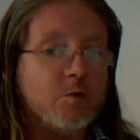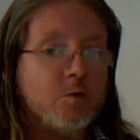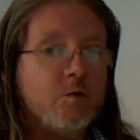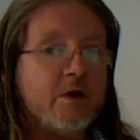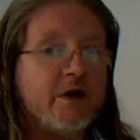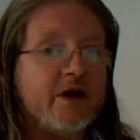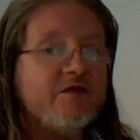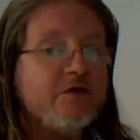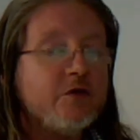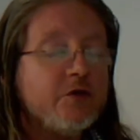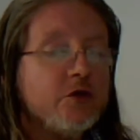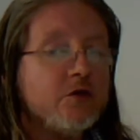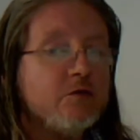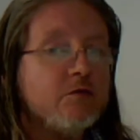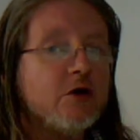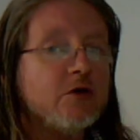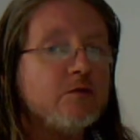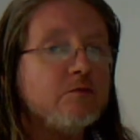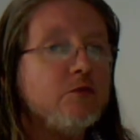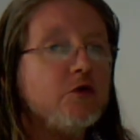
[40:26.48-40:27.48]
whenever you
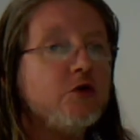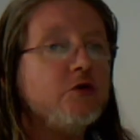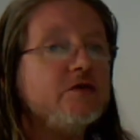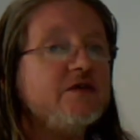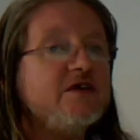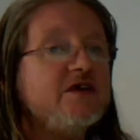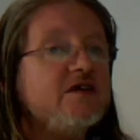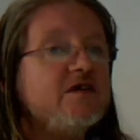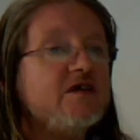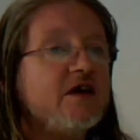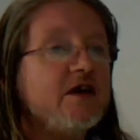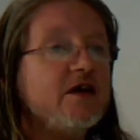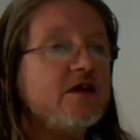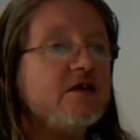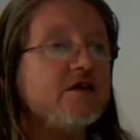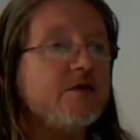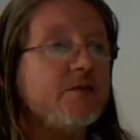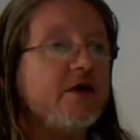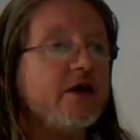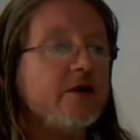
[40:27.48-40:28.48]
want more details
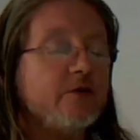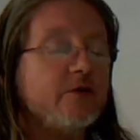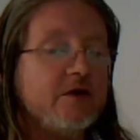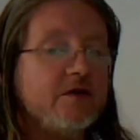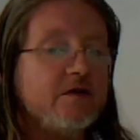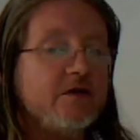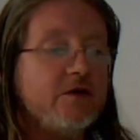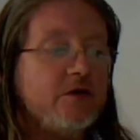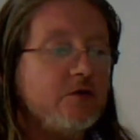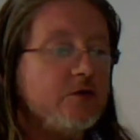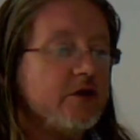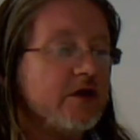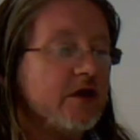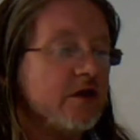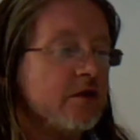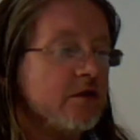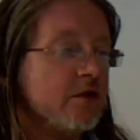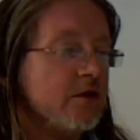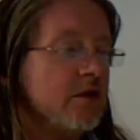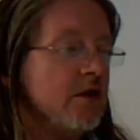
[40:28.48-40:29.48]
about it, you
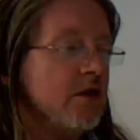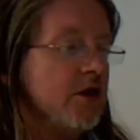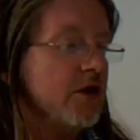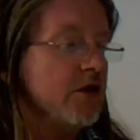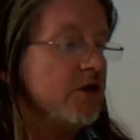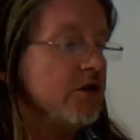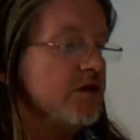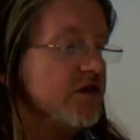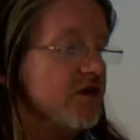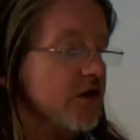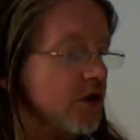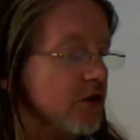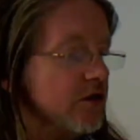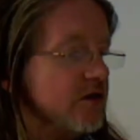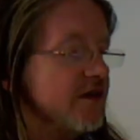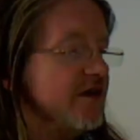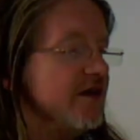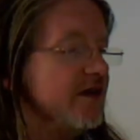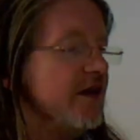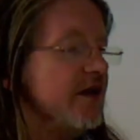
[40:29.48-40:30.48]
can
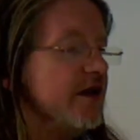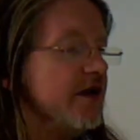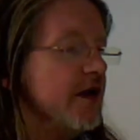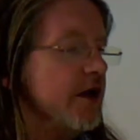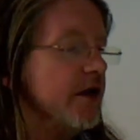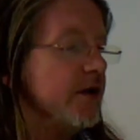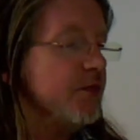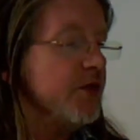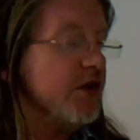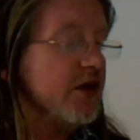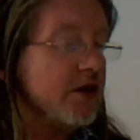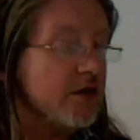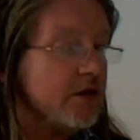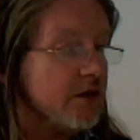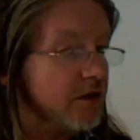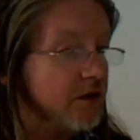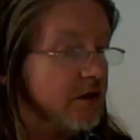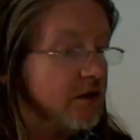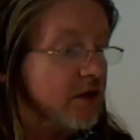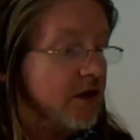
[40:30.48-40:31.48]
consult the
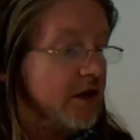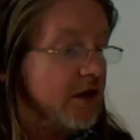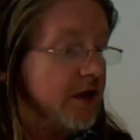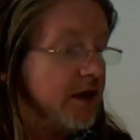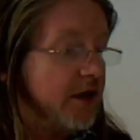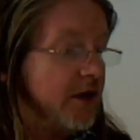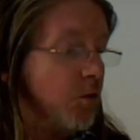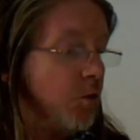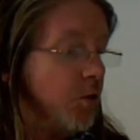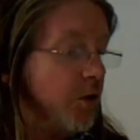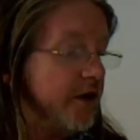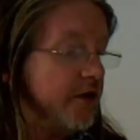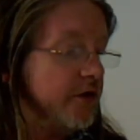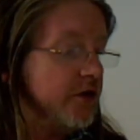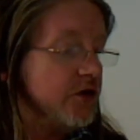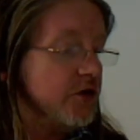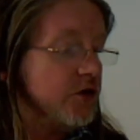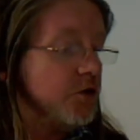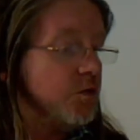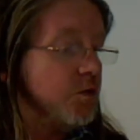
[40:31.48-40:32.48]
AIP, where
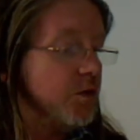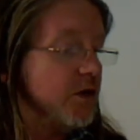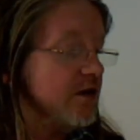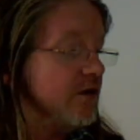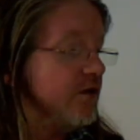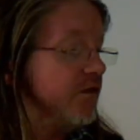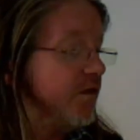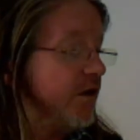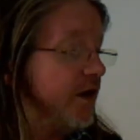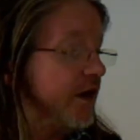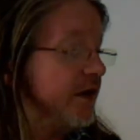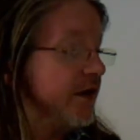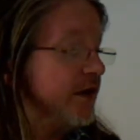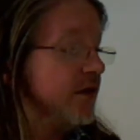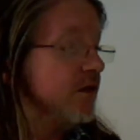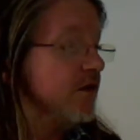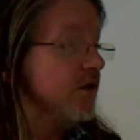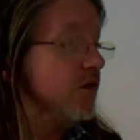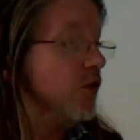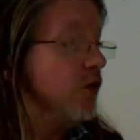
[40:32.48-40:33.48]
you will
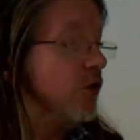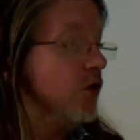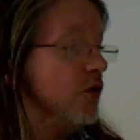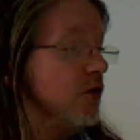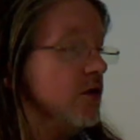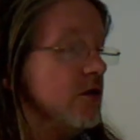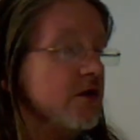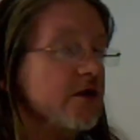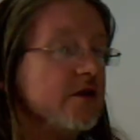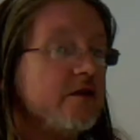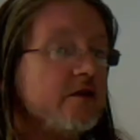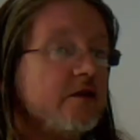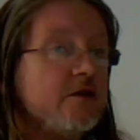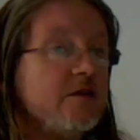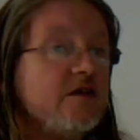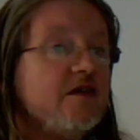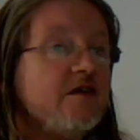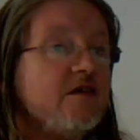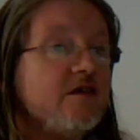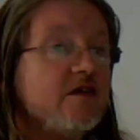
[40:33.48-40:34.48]
find all the
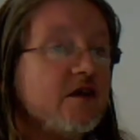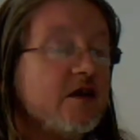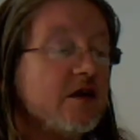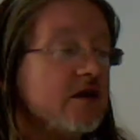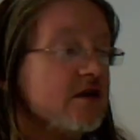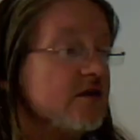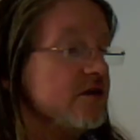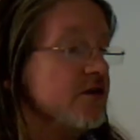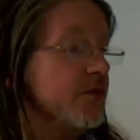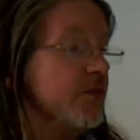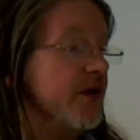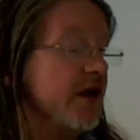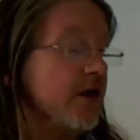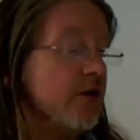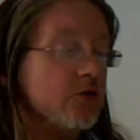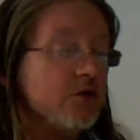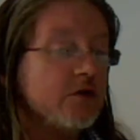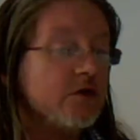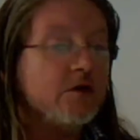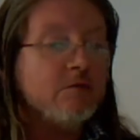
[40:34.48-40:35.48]
details
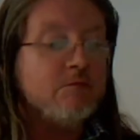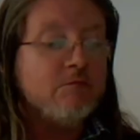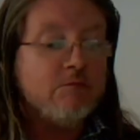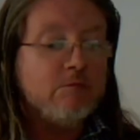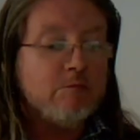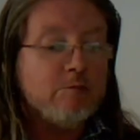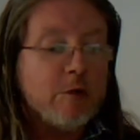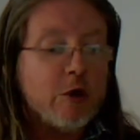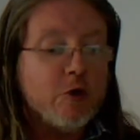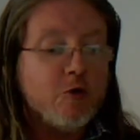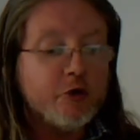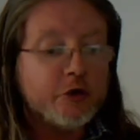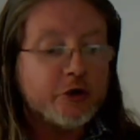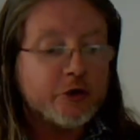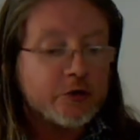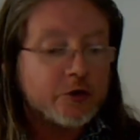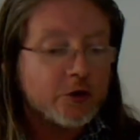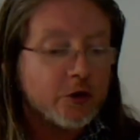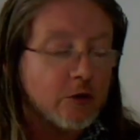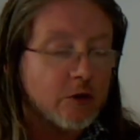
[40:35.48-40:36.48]
about who
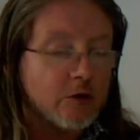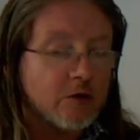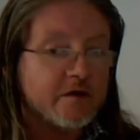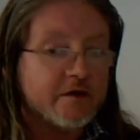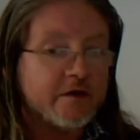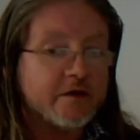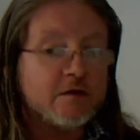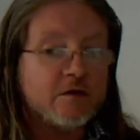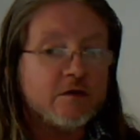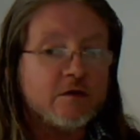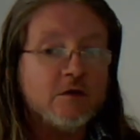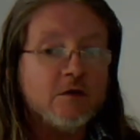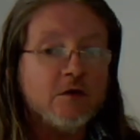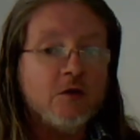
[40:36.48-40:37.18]
controls it,